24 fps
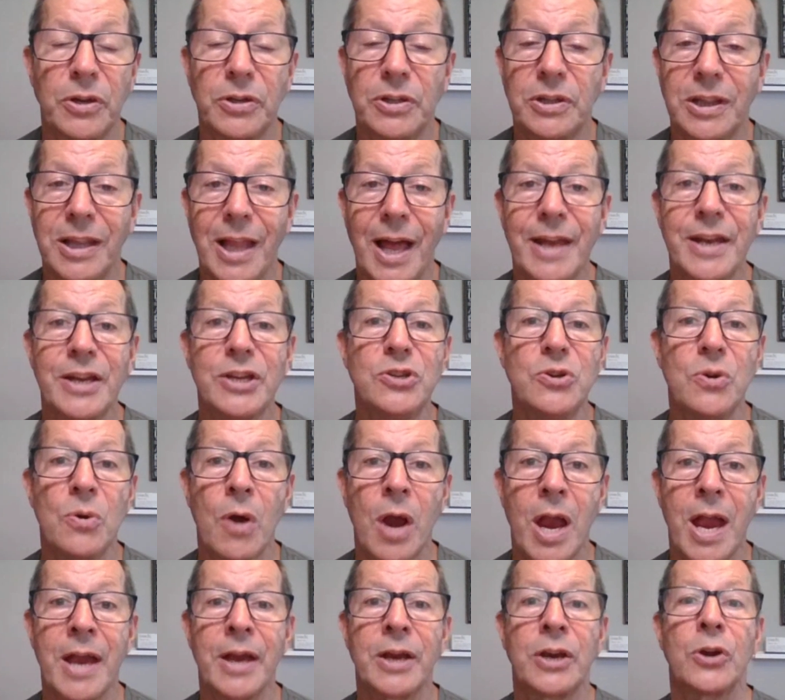letting
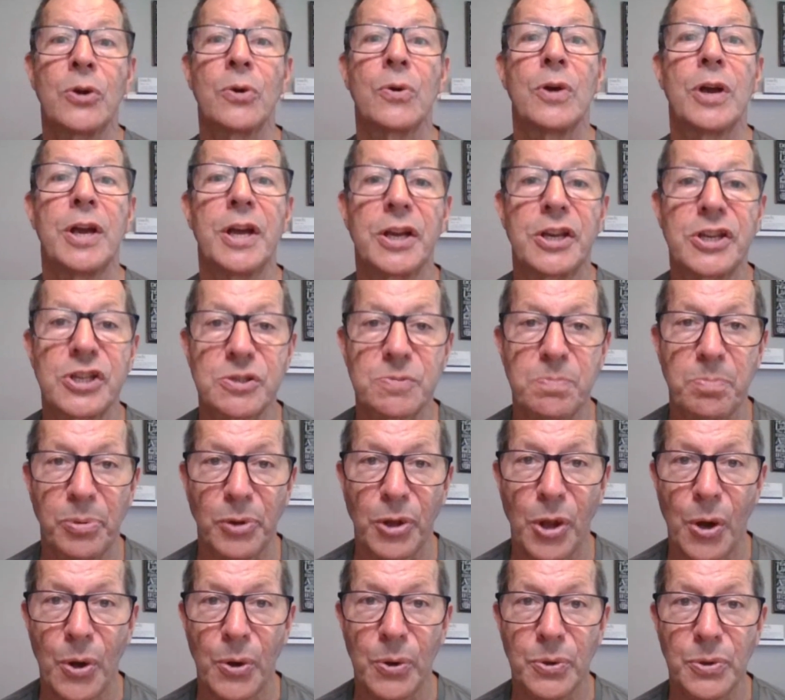your anger
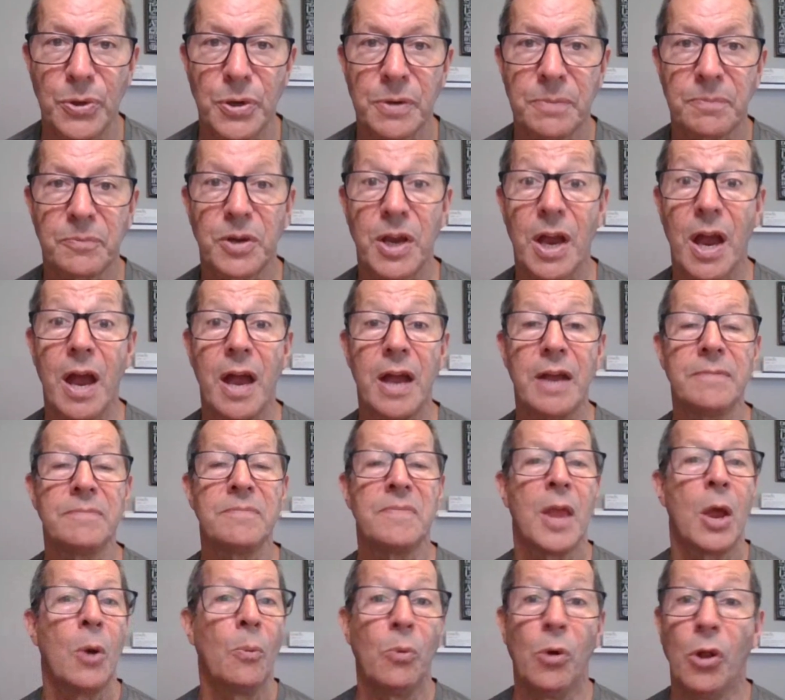explode. Okay?
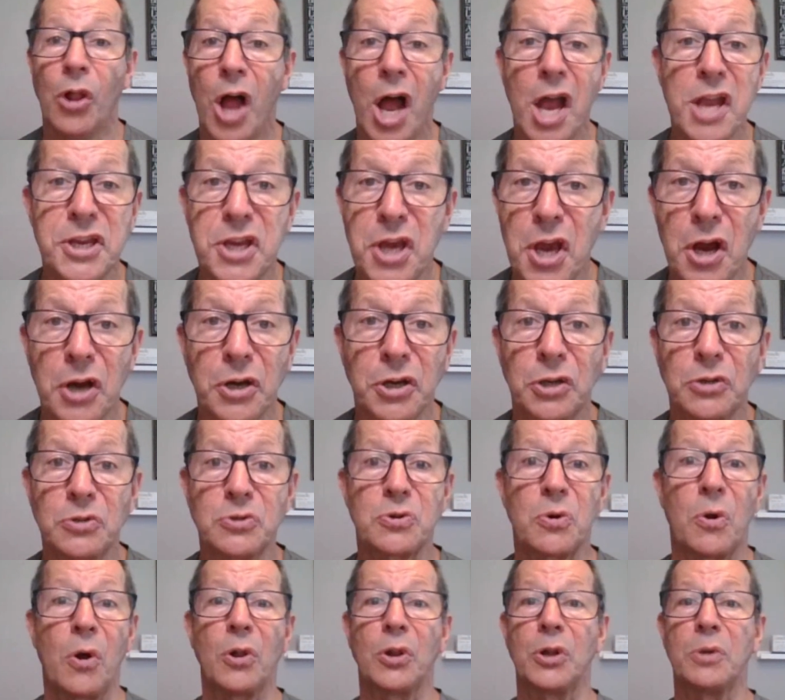Well, I can't
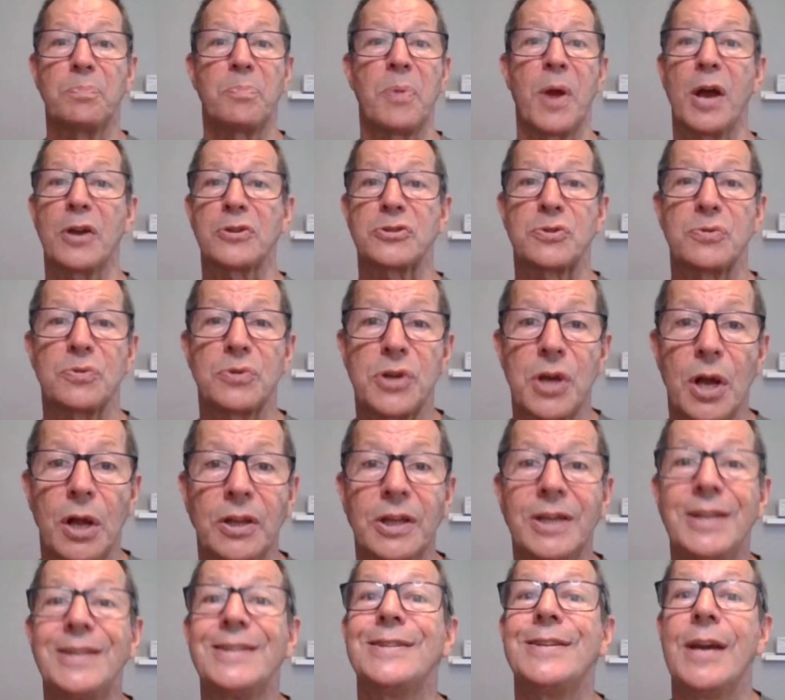control it, Pastor
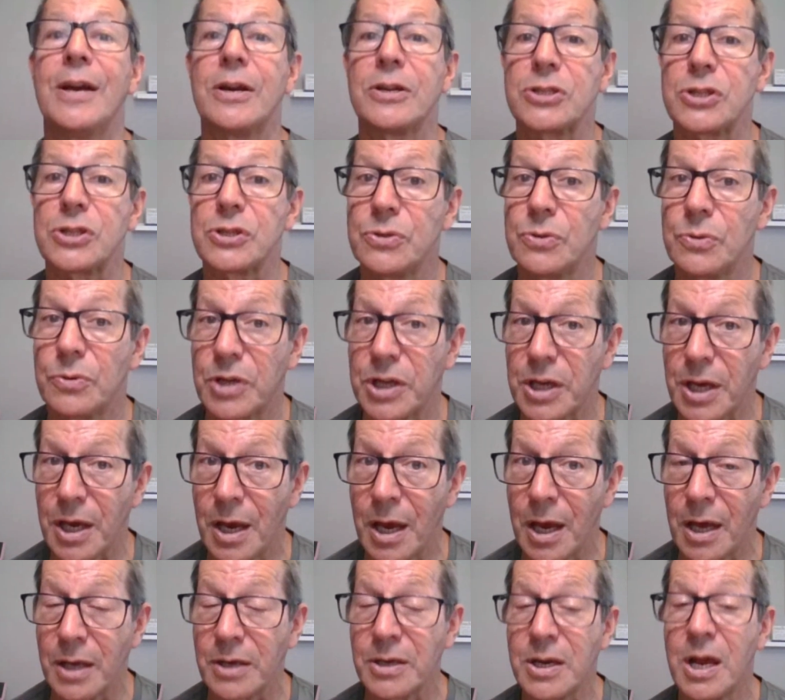Kelly. Yes, you
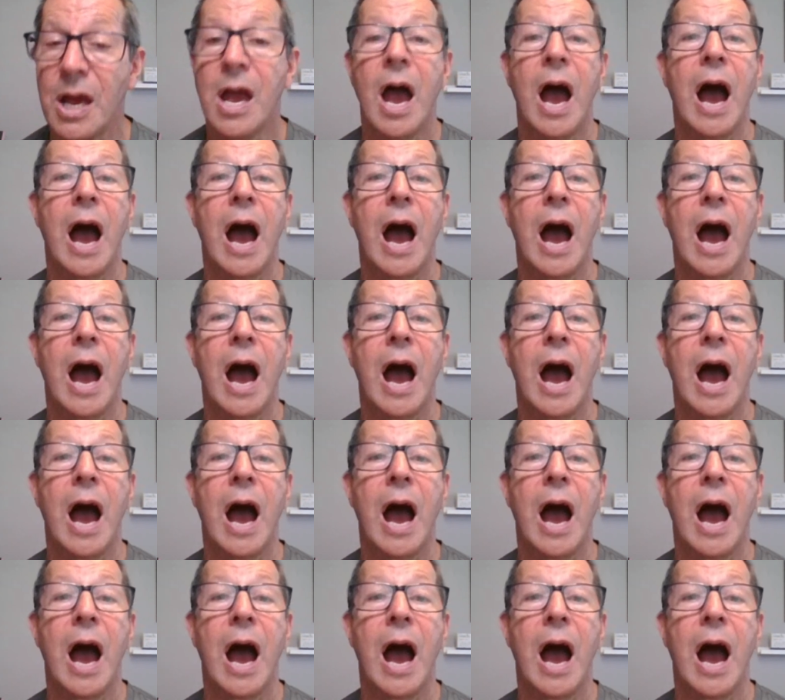can.